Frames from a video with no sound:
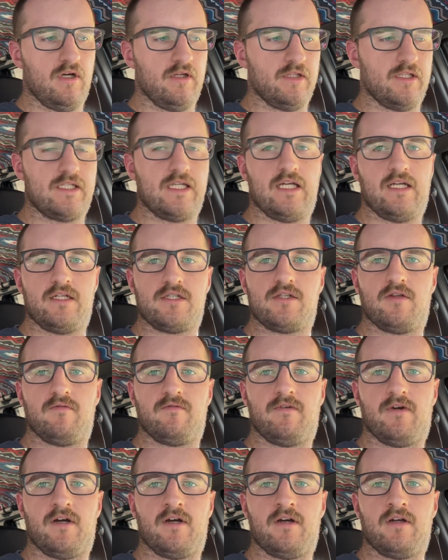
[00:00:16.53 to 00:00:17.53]
tank so
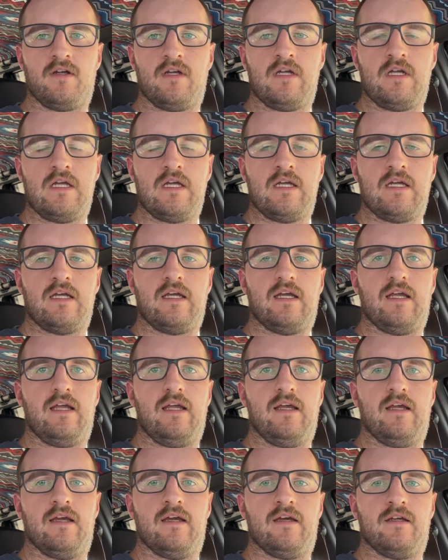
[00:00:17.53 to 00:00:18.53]
far.
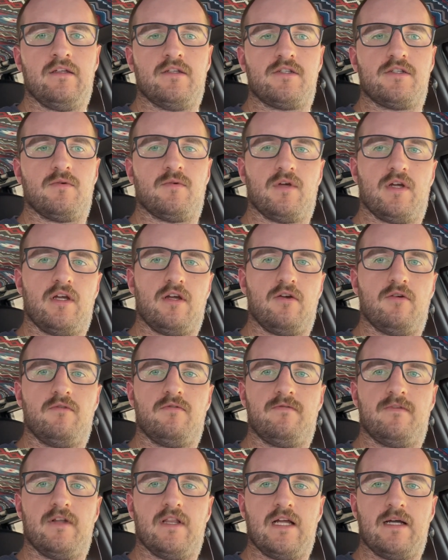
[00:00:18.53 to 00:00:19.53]
And so we're gonna go
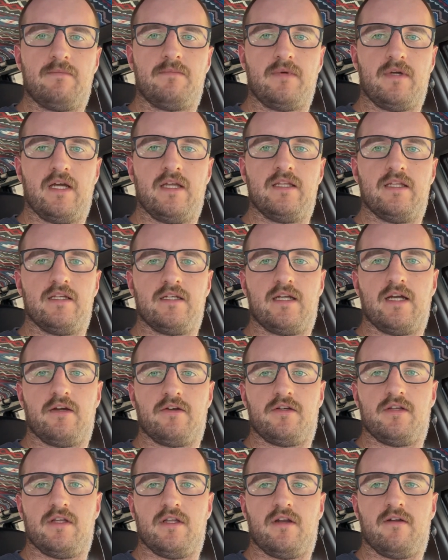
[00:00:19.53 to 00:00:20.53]
fill up and then
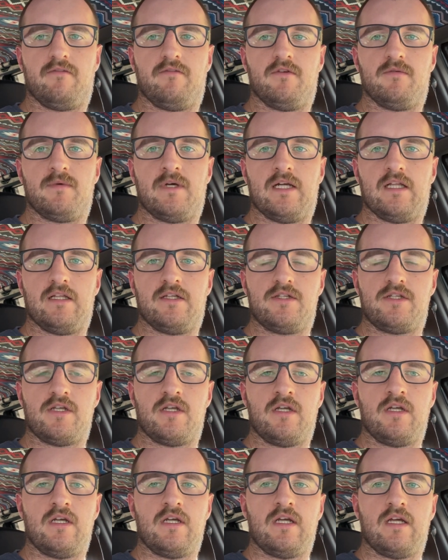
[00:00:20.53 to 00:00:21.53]
calculate our fuel mileage.
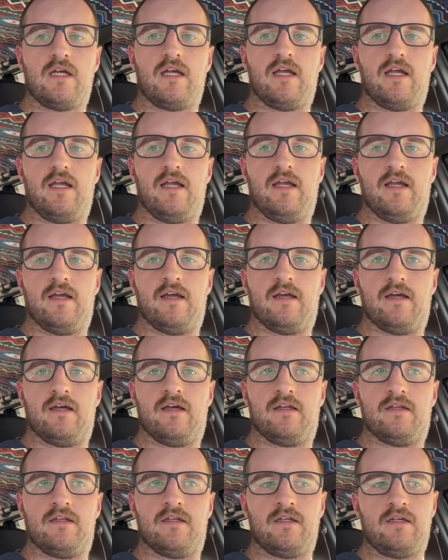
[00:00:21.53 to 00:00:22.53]

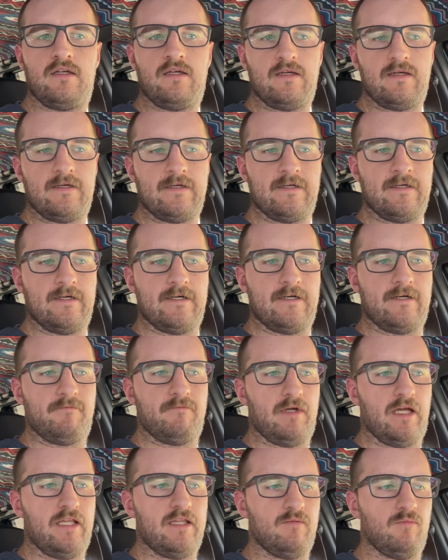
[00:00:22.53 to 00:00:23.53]
And
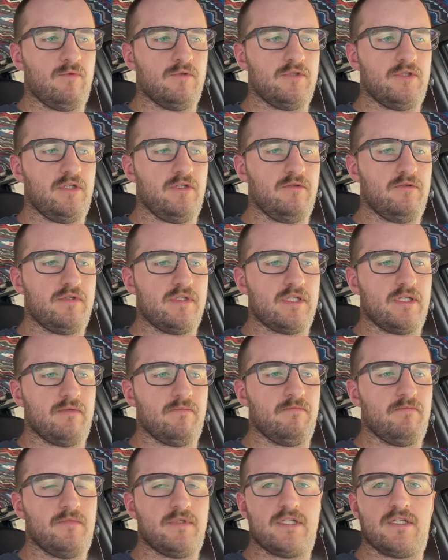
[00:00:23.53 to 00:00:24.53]
then we'll do
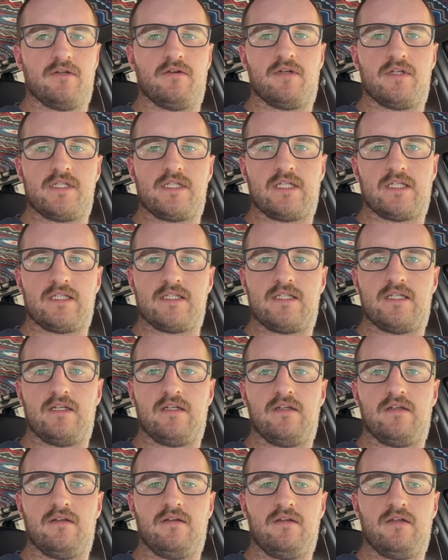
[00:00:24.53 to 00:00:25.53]
some 0 to
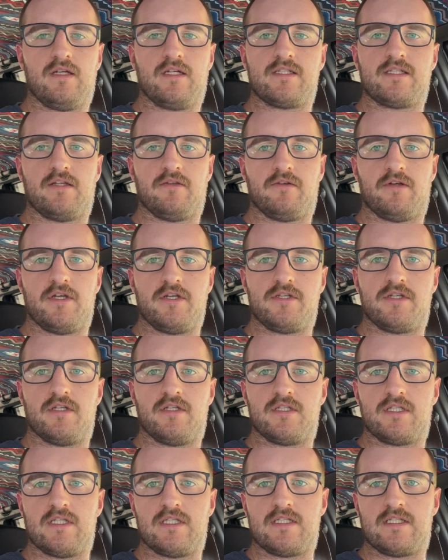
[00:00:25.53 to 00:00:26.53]
60
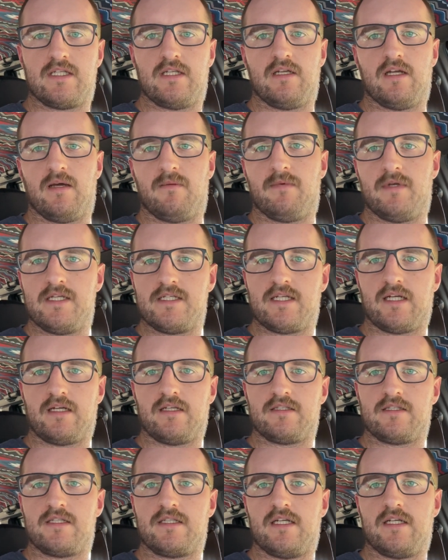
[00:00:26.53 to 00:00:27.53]
accelerations and see how many
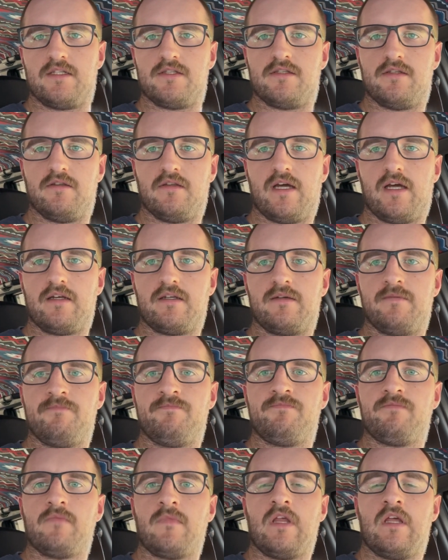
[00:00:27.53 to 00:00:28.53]
seconds it takes to do that.
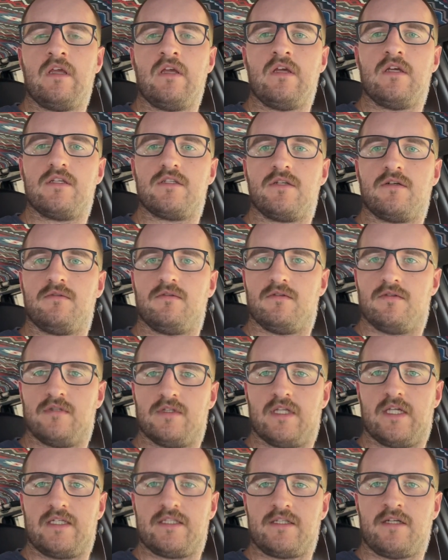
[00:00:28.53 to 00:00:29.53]
So
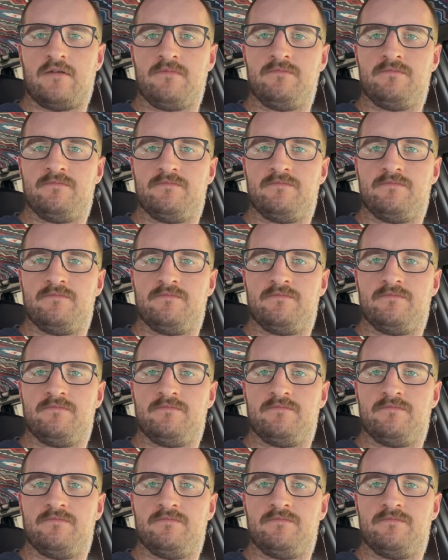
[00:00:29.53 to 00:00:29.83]
let's go.